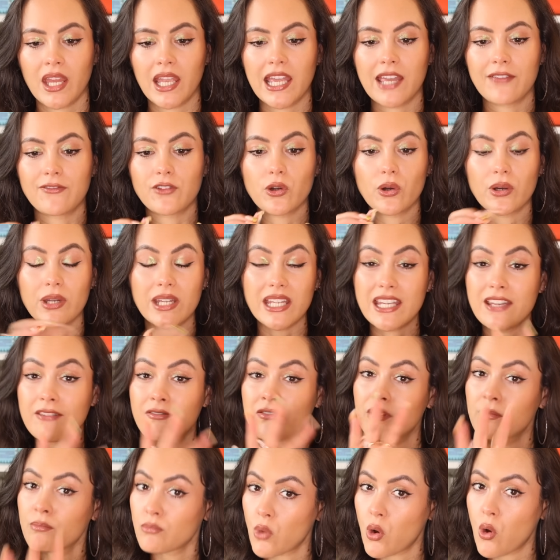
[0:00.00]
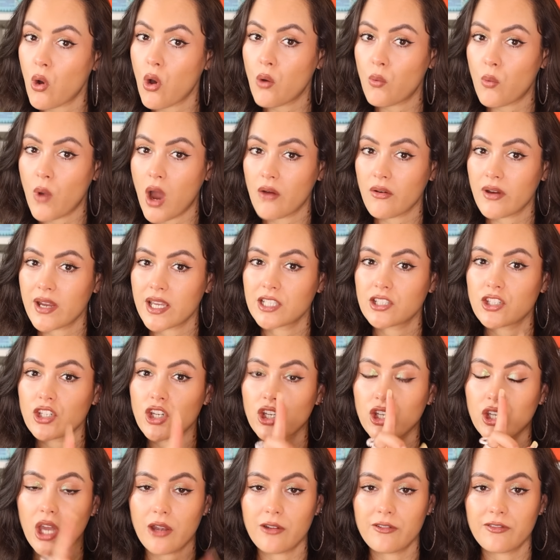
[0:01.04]
If you're even more worried,
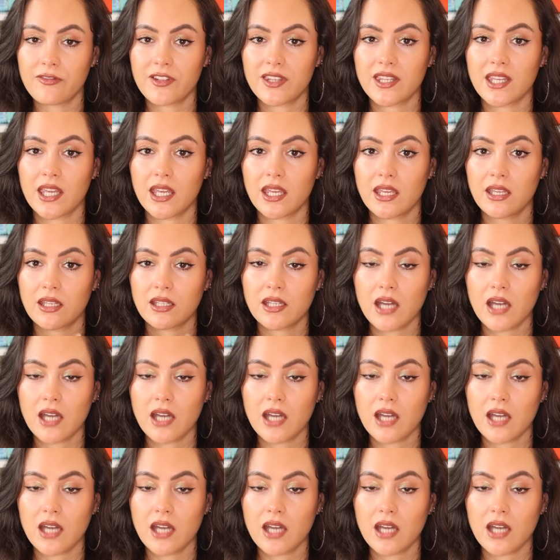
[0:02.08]
go for the